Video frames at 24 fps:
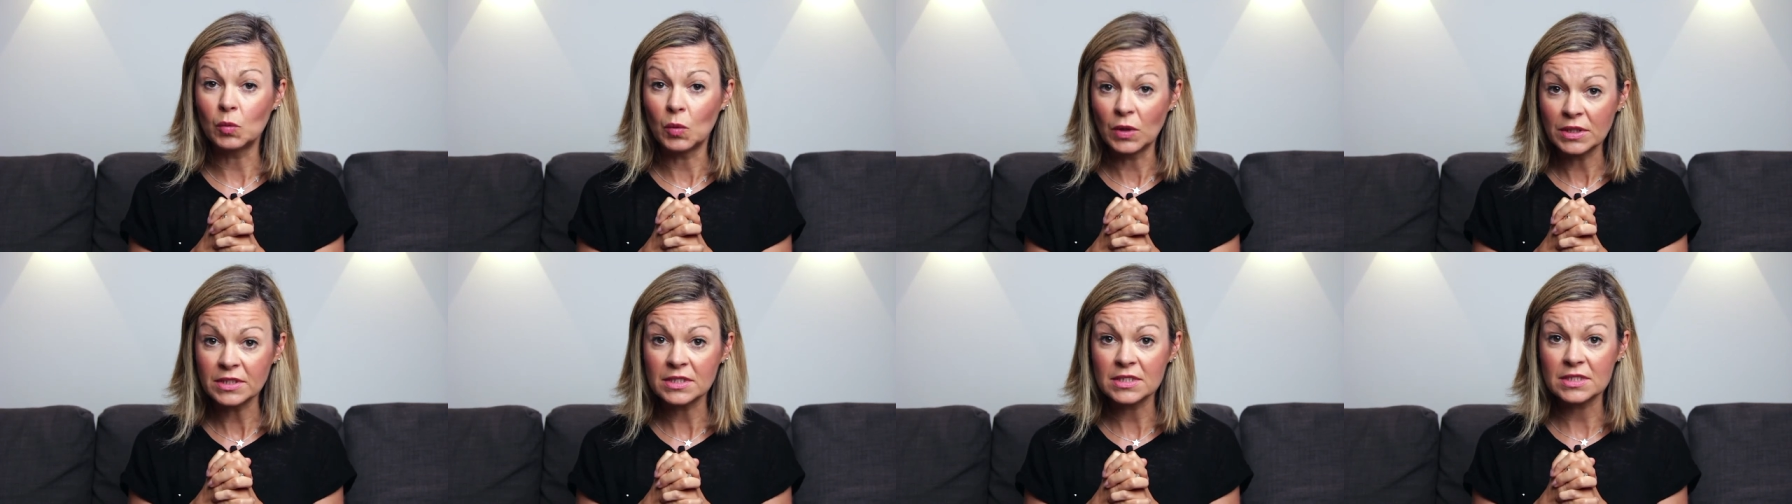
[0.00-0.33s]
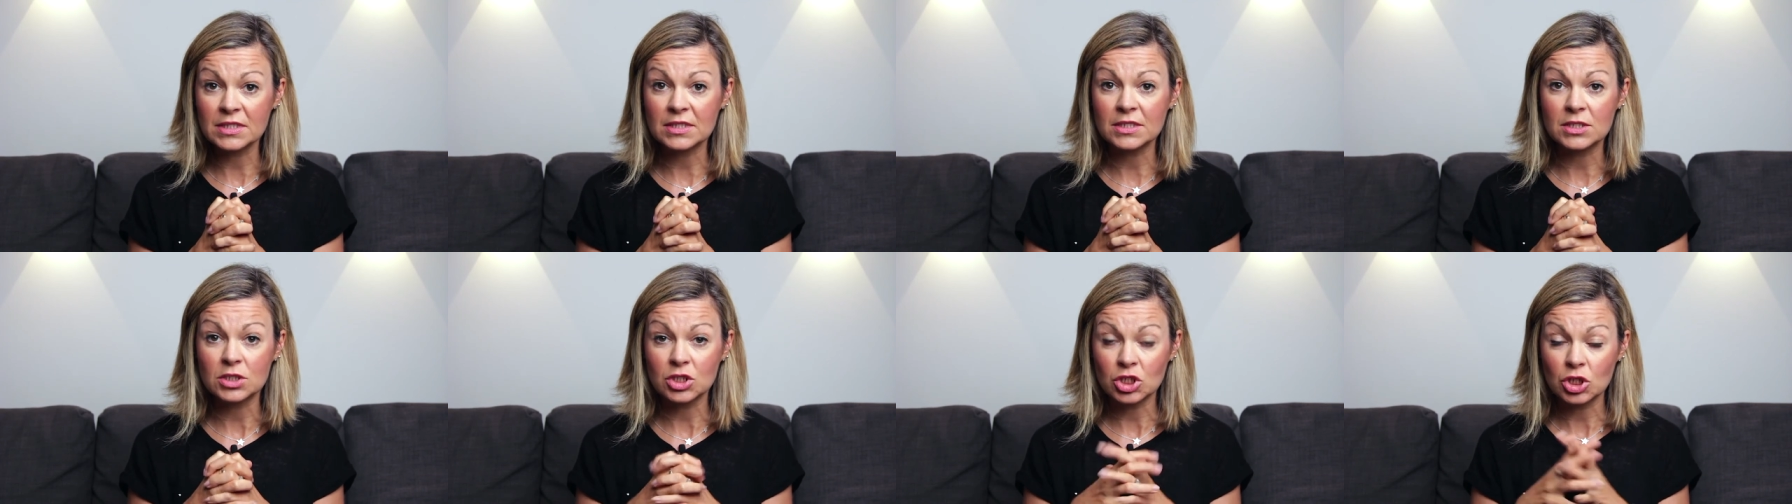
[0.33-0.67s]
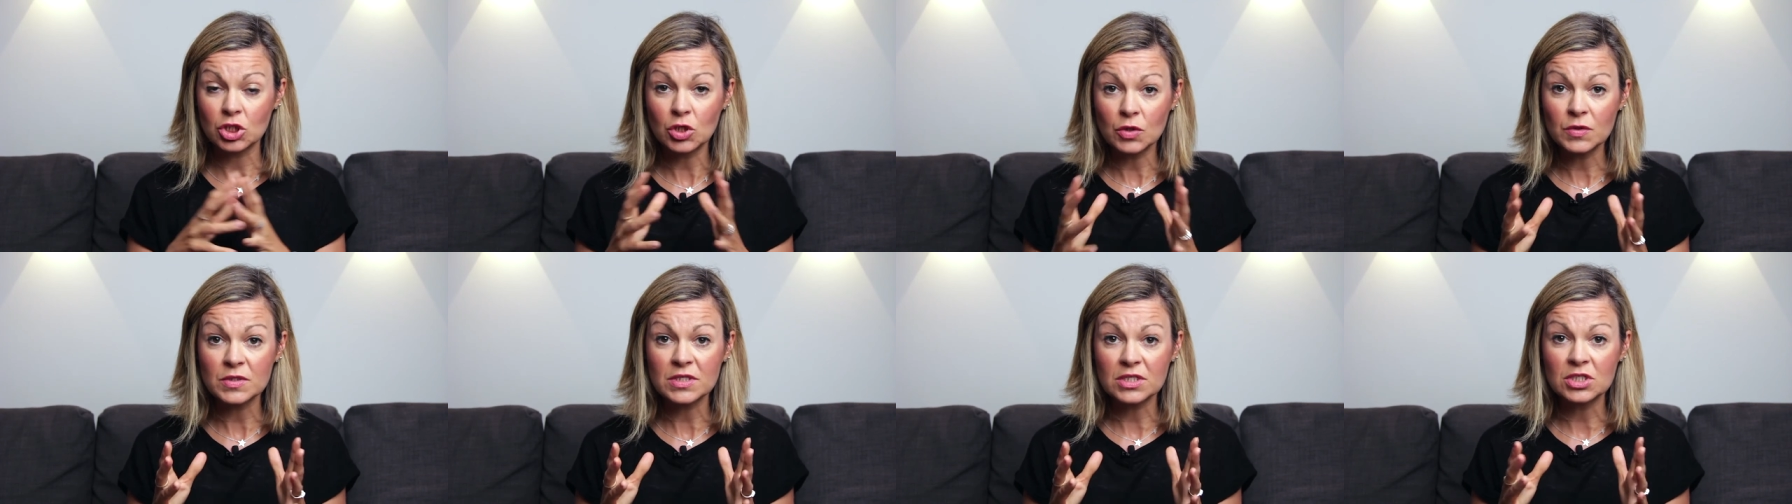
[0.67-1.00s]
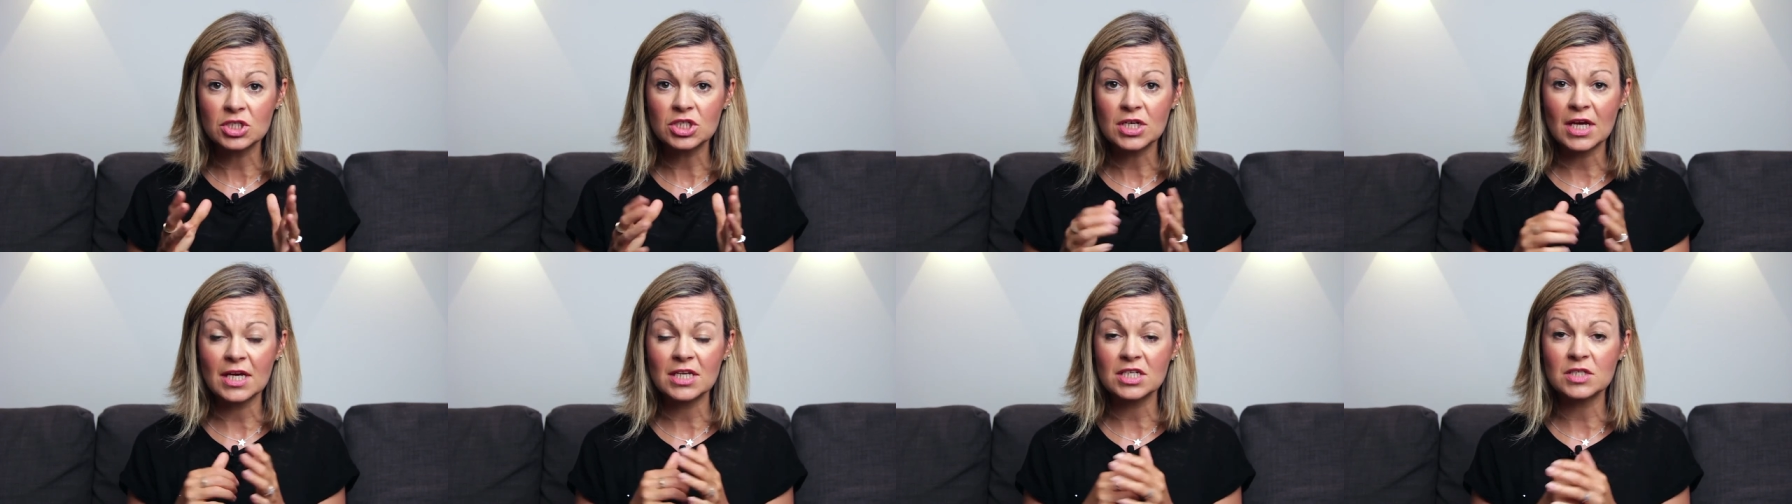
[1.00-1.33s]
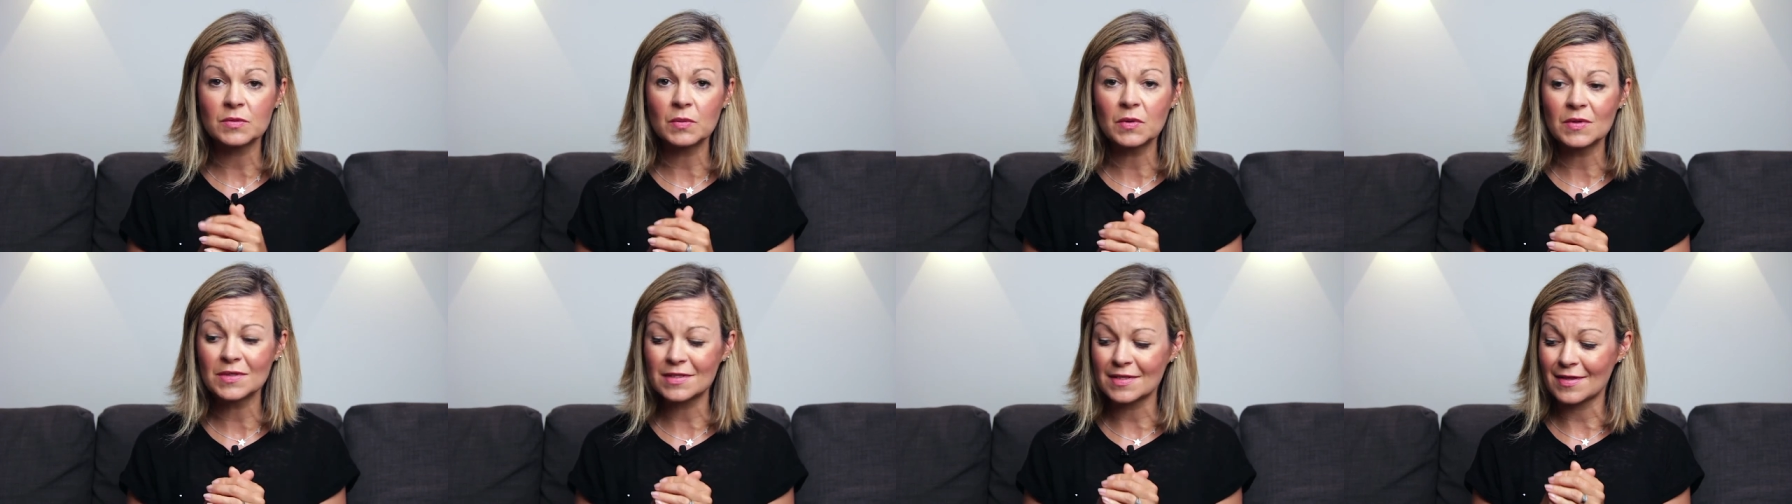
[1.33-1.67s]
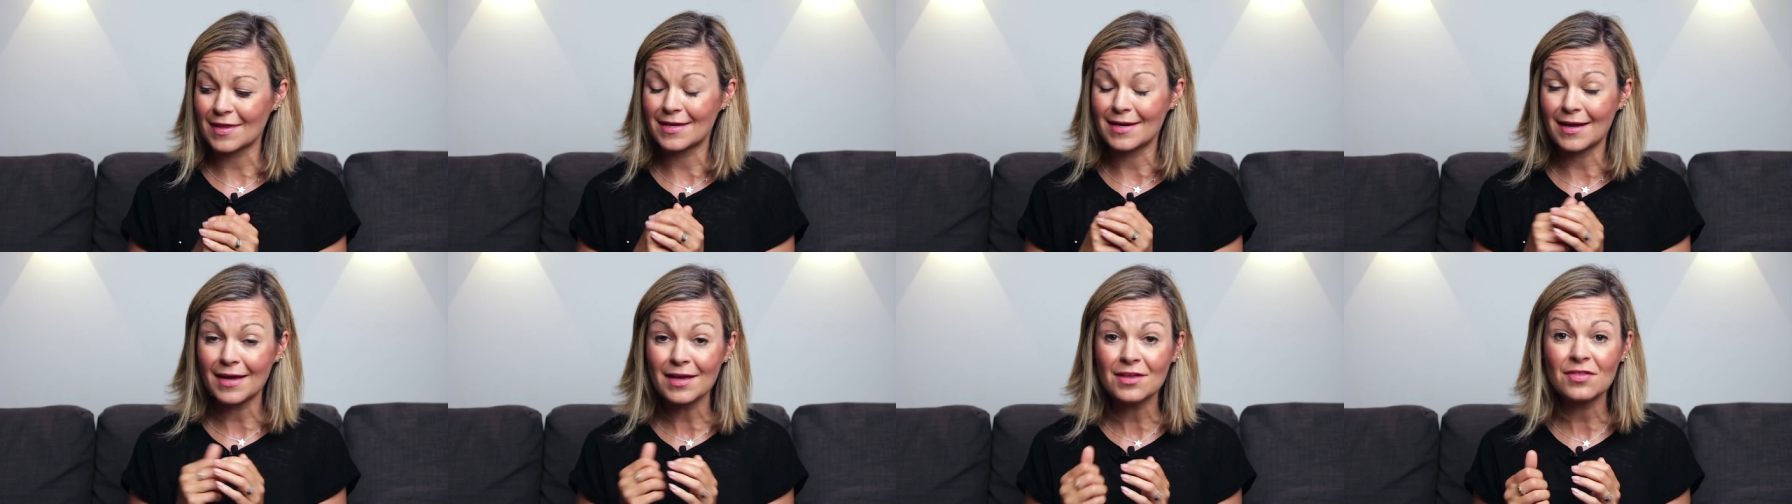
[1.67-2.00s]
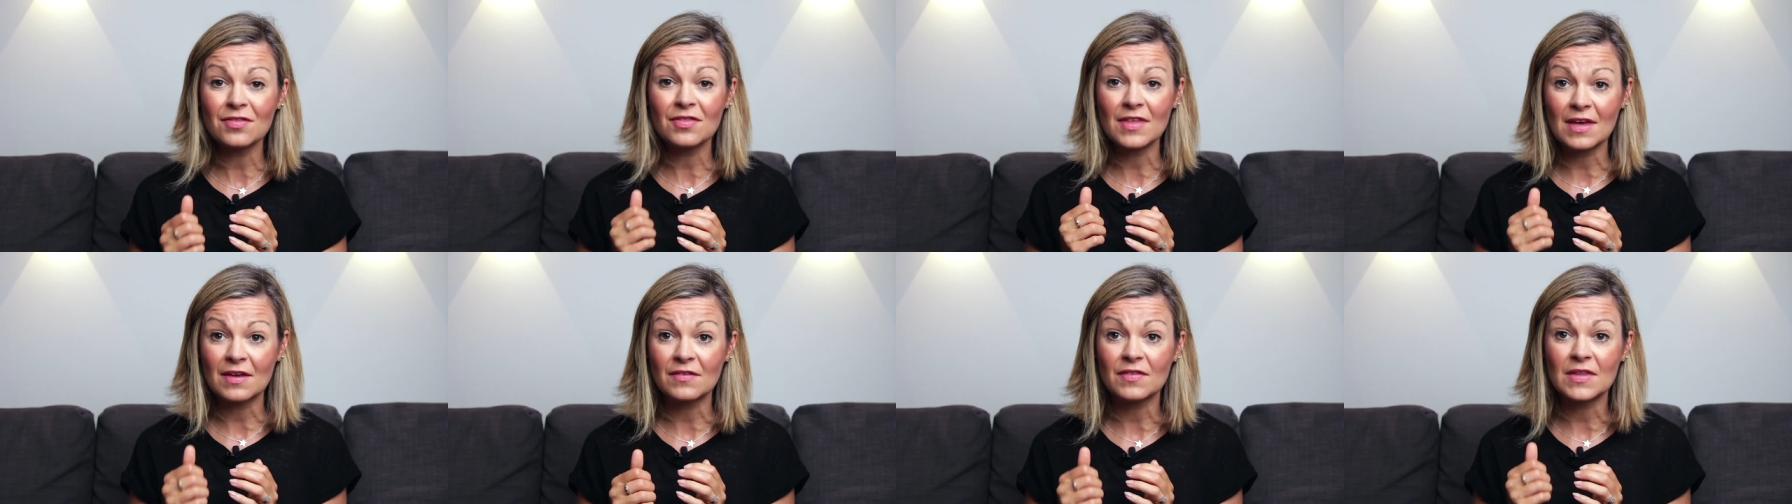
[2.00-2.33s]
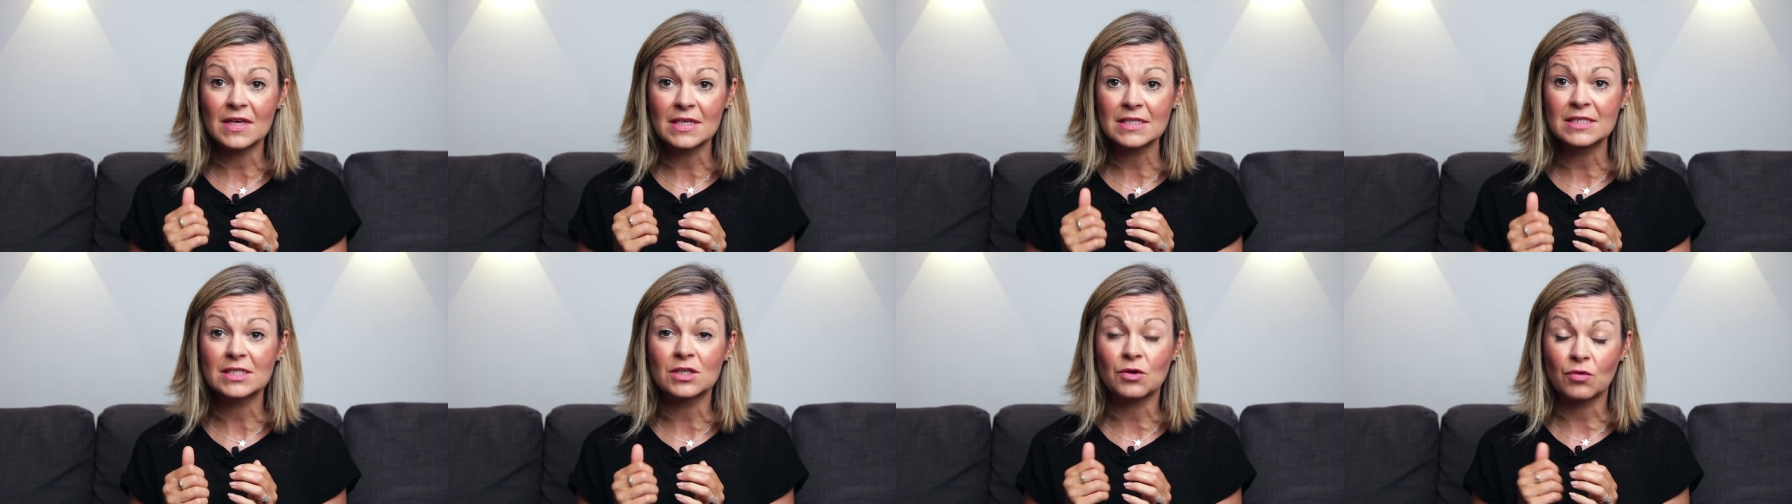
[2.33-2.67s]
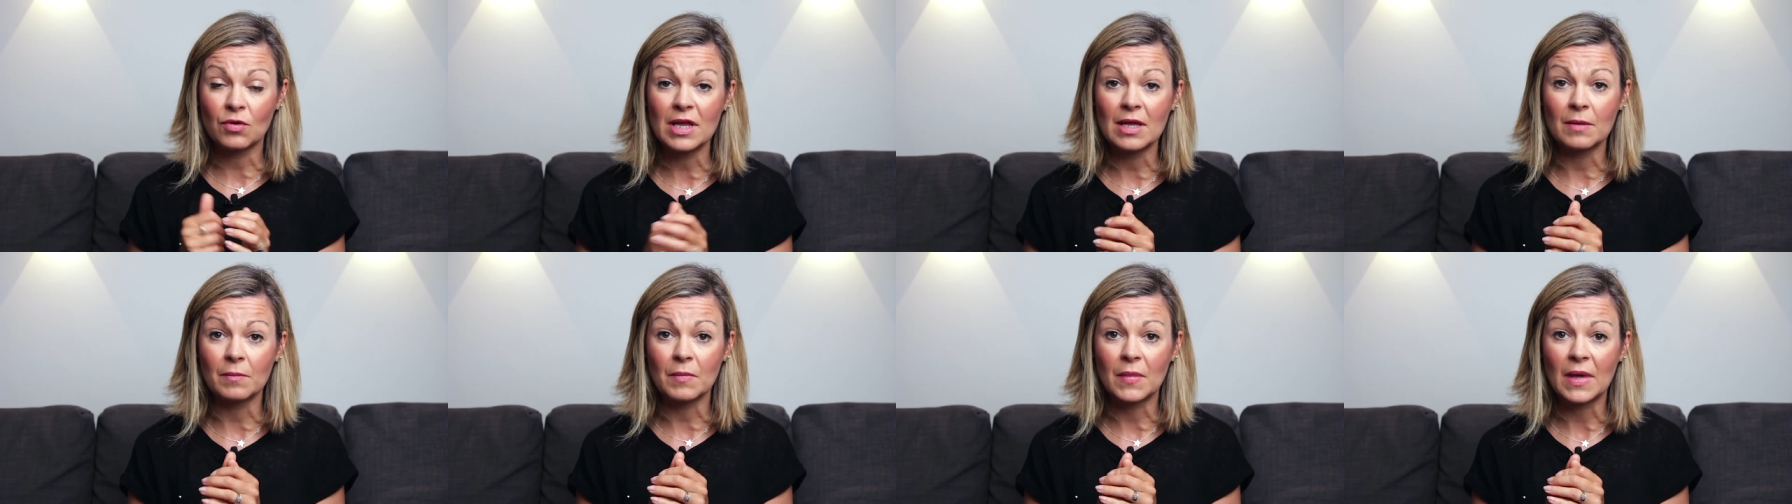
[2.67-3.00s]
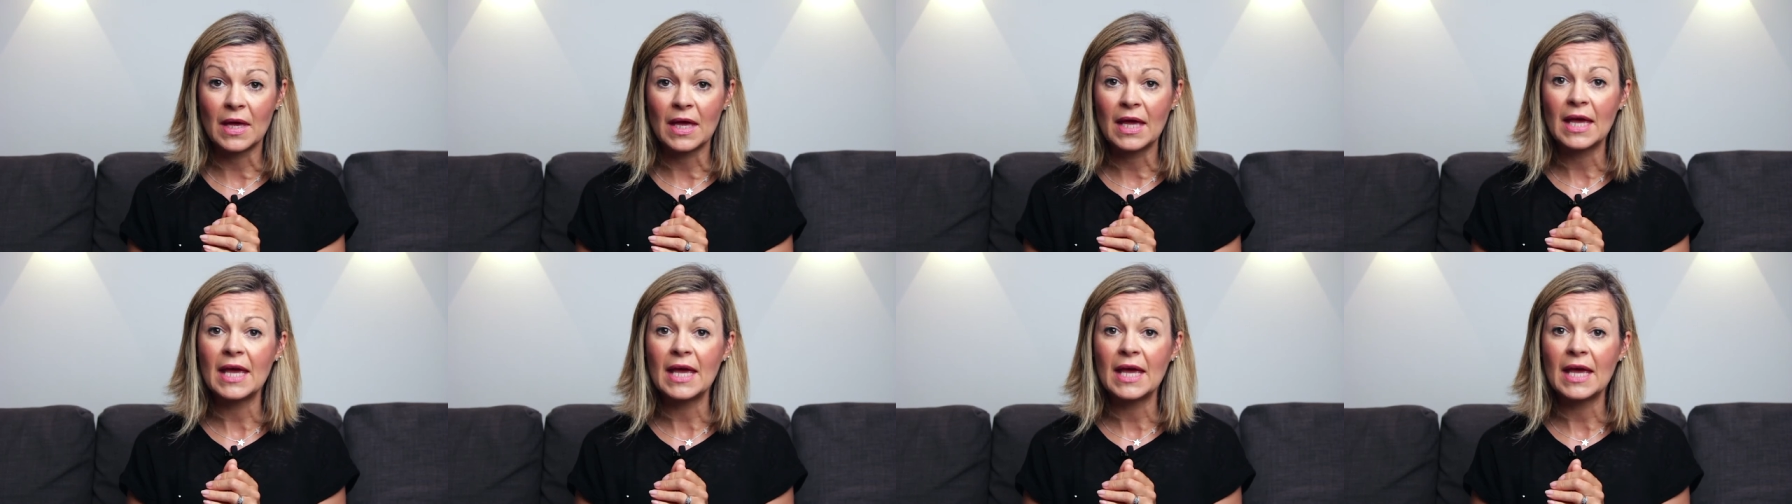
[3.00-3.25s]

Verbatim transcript: wants to use injectables, then I think this cream